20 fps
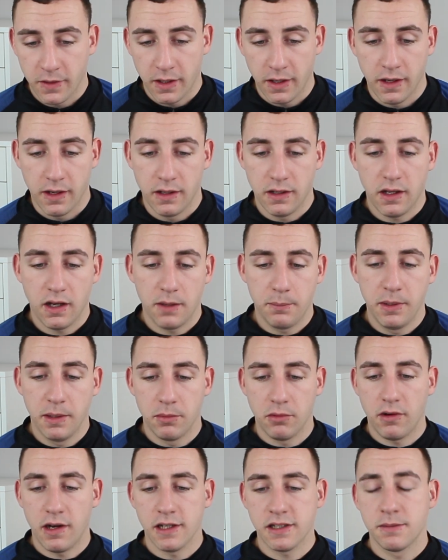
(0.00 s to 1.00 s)
A lot of people
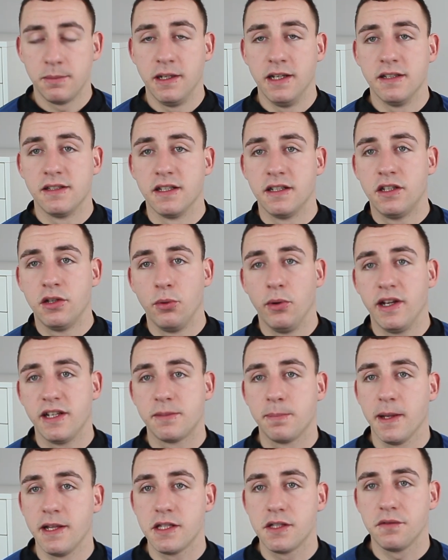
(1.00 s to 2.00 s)
are asking me, is it too
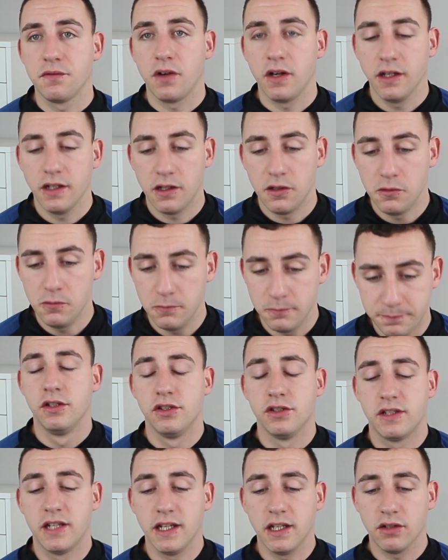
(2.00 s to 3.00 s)
expensive right now?
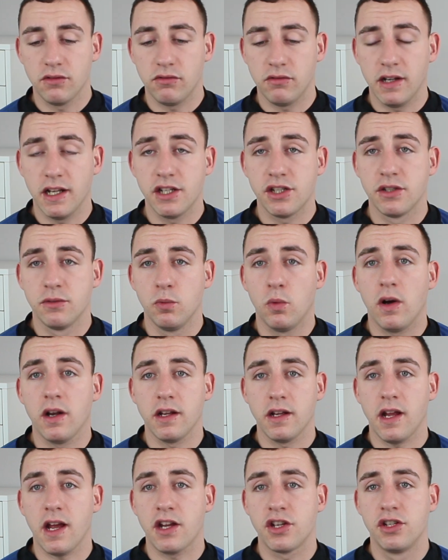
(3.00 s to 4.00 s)
Just think in relation what
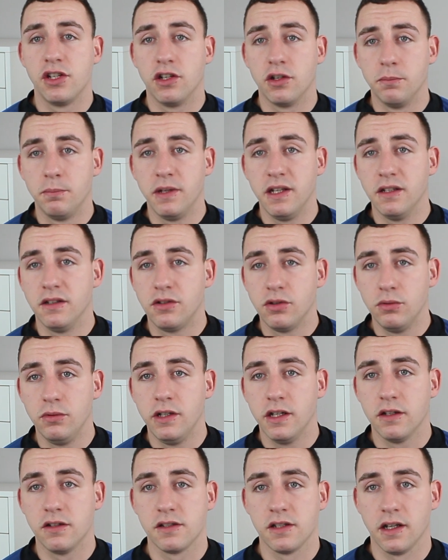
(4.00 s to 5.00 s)
it actually could be in 2
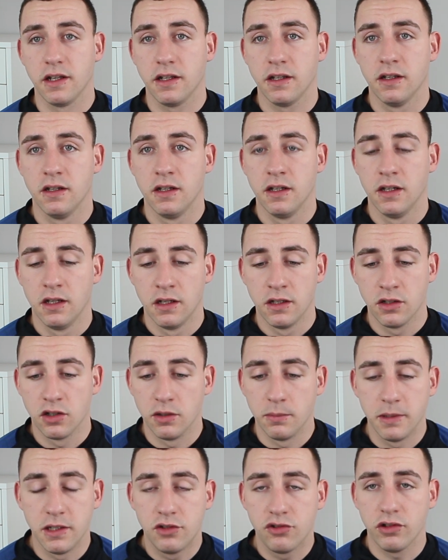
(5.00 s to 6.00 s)
years. Like, could it
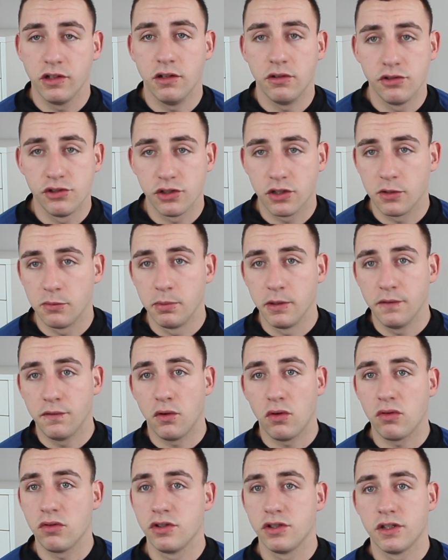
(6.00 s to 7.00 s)
be $300, could be
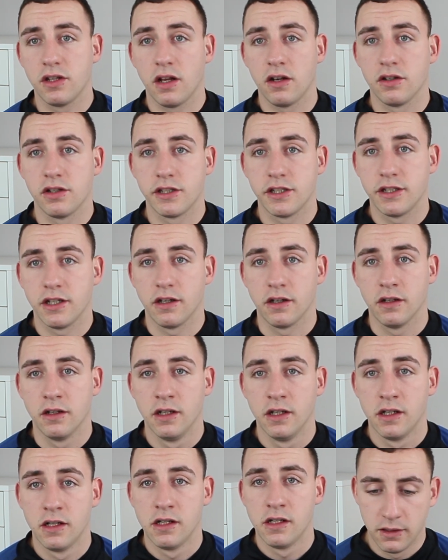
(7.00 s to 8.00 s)
$400 a share?
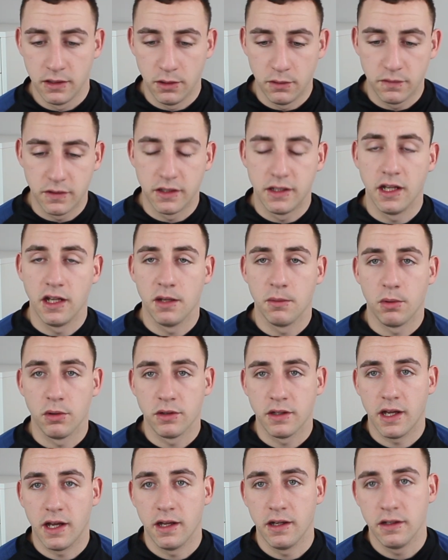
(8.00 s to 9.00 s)
You have to think about
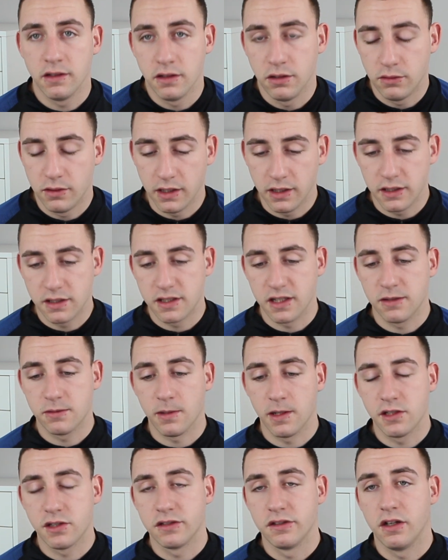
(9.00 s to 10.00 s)
that. You think it's
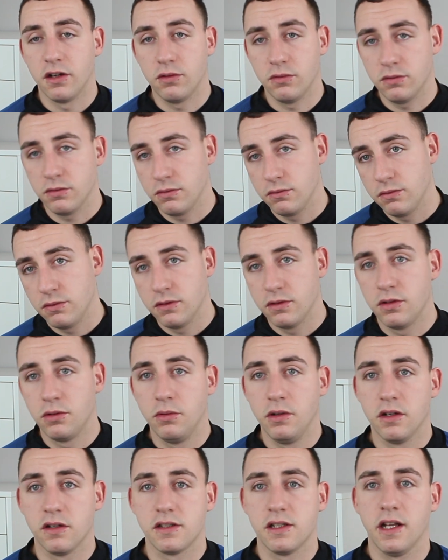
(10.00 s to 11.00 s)
expensive now? 2
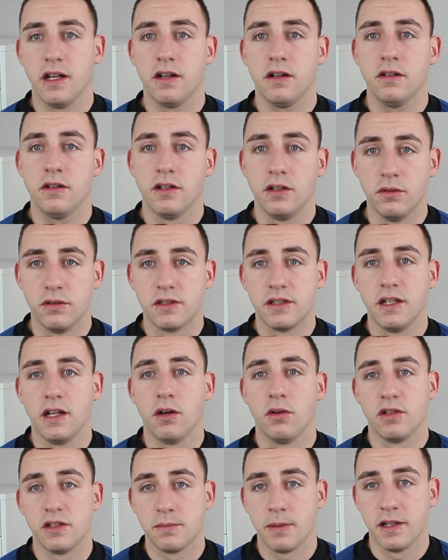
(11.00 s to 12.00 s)
years later, you'll see
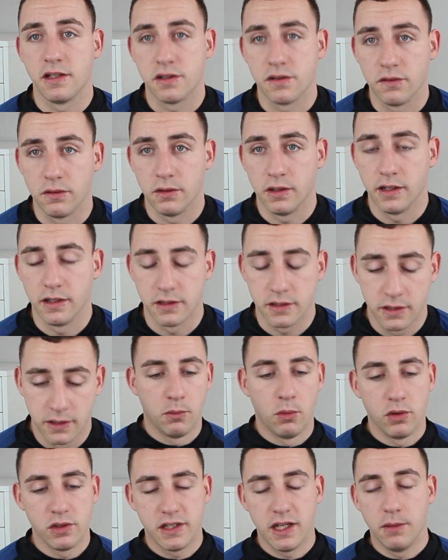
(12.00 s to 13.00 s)
how expensive it is. I
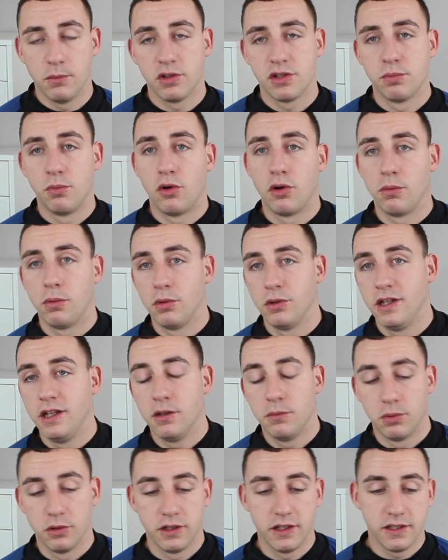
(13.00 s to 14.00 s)
won't say much more about
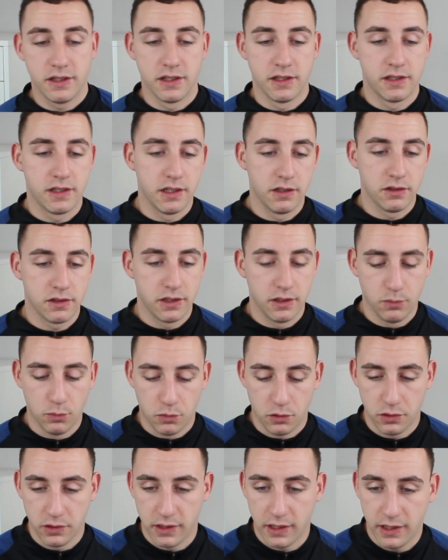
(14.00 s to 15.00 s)
NIO, but this is seriously
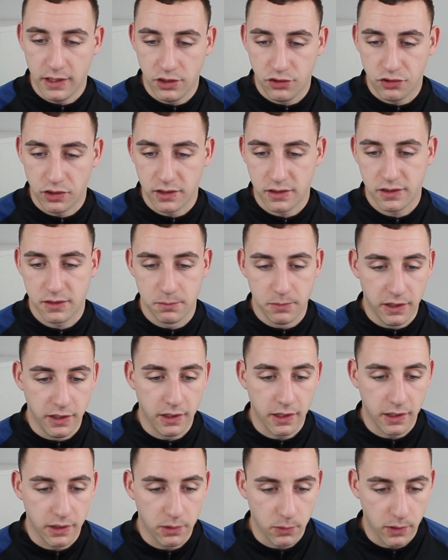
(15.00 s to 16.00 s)
one that interests me
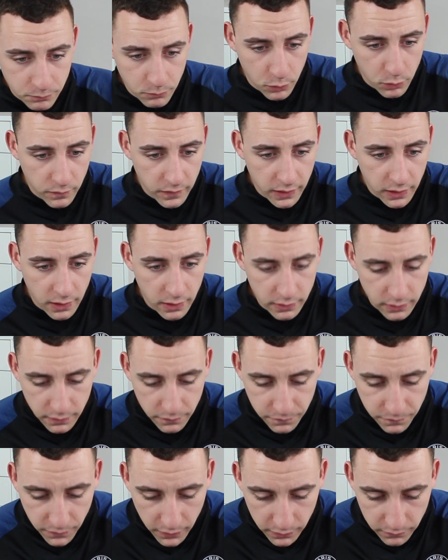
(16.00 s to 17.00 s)
anyway. Moving on to
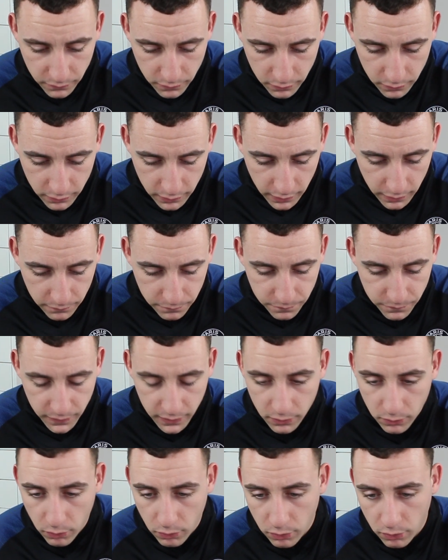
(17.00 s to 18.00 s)
Fiverr,
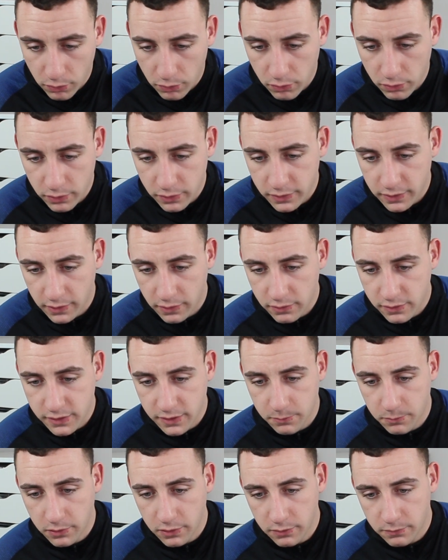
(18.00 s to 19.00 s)
FVRR, ticker
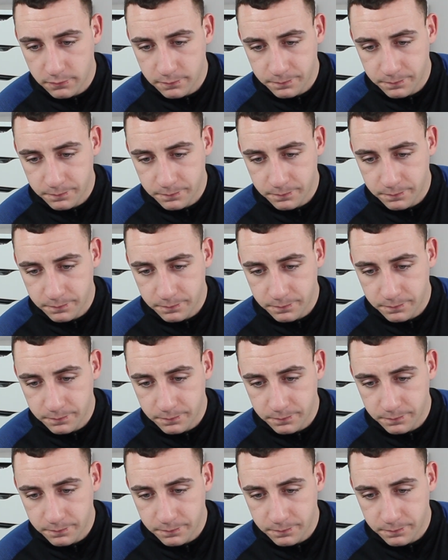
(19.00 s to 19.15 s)
symbol.